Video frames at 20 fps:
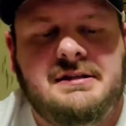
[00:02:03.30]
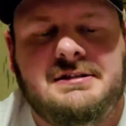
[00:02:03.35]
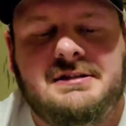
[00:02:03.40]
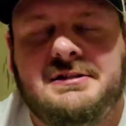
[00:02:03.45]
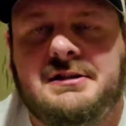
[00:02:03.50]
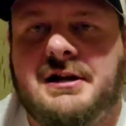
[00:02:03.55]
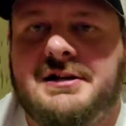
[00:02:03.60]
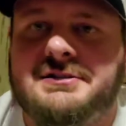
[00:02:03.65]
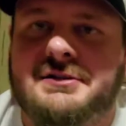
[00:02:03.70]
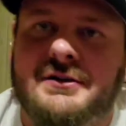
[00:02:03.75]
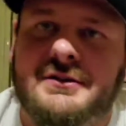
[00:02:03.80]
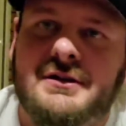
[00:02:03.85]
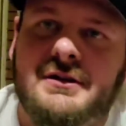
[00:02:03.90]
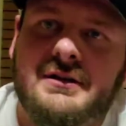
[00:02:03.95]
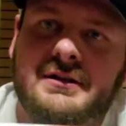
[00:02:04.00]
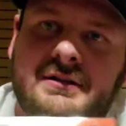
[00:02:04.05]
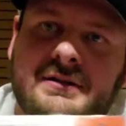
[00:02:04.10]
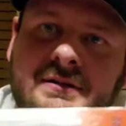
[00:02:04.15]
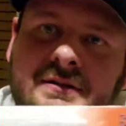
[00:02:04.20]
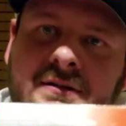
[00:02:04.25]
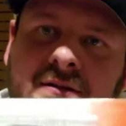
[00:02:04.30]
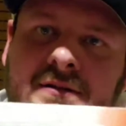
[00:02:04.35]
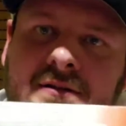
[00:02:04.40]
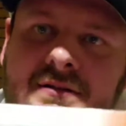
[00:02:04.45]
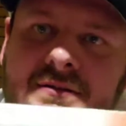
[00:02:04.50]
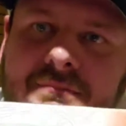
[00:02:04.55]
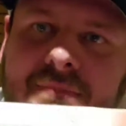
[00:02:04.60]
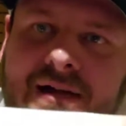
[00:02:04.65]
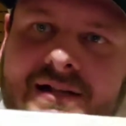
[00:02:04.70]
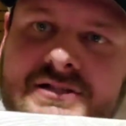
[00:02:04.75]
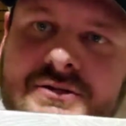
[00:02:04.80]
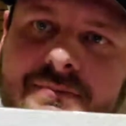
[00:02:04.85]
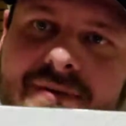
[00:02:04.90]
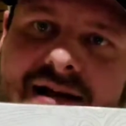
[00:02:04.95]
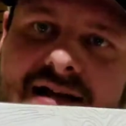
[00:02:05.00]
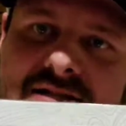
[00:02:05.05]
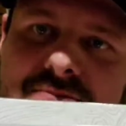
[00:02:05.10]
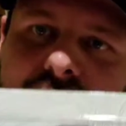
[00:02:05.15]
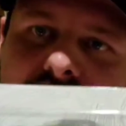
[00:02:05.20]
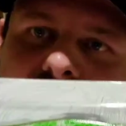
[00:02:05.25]
This is also the Monster
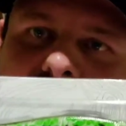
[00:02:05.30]
Bass